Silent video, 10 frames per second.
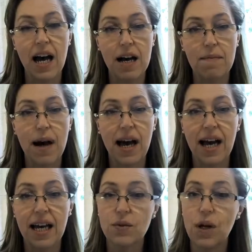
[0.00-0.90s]

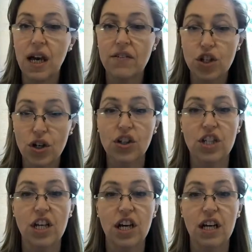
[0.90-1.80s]
And we have a
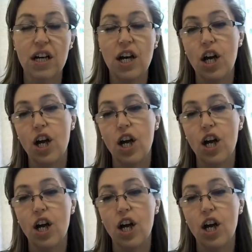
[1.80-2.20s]
doctor